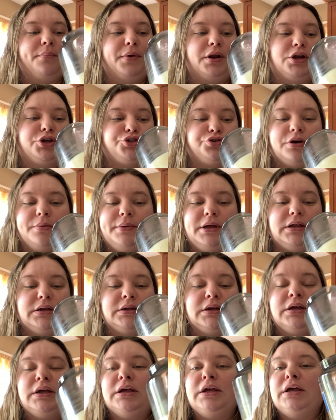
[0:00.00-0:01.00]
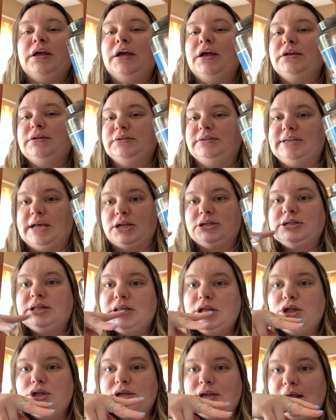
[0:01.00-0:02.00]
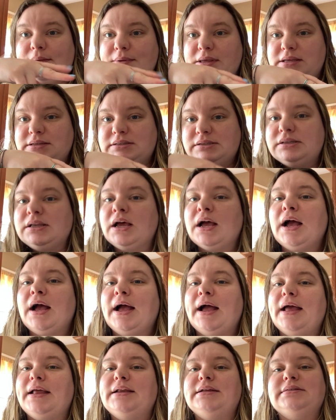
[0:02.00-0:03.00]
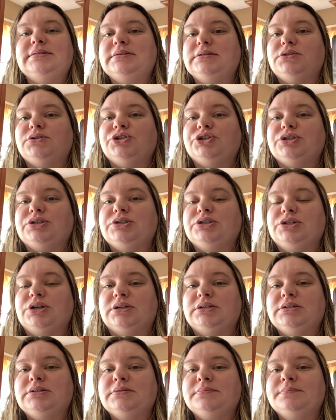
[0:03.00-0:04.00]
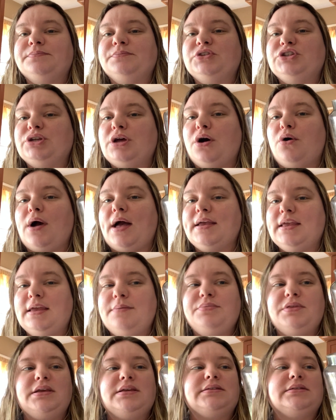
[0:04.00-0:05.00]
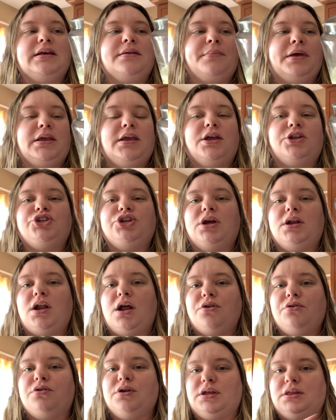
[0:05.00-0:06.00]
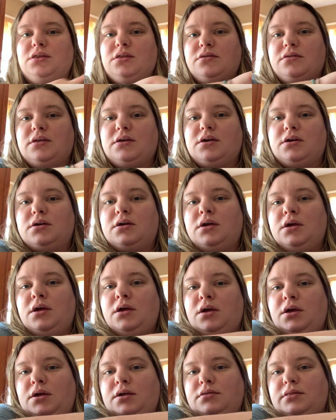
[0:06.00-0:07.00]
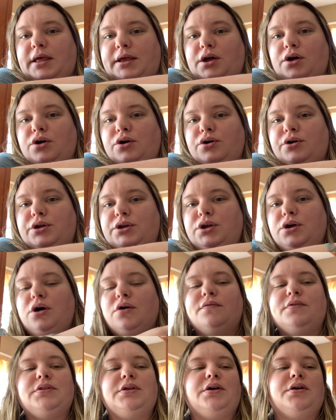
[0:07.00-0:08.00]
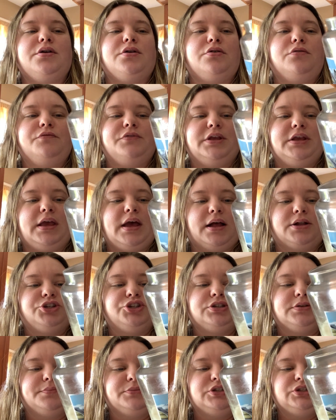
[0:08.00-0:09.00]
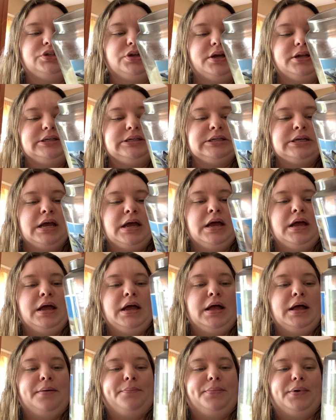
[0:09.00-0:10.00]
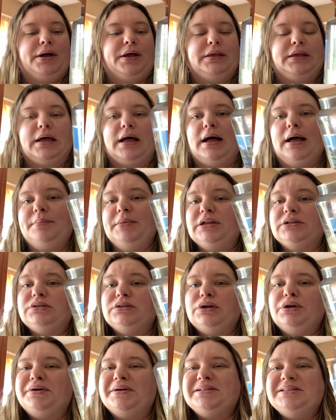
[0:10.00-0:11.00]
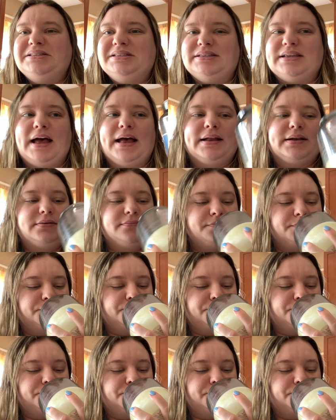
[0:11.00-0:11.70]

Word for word: I'm gonna trim it down to little nubbies and it still just soots. So I keep these in my kitchen underneath the like hood over there and hopefully catch some soot. But yeah, I mean, it's a good scent.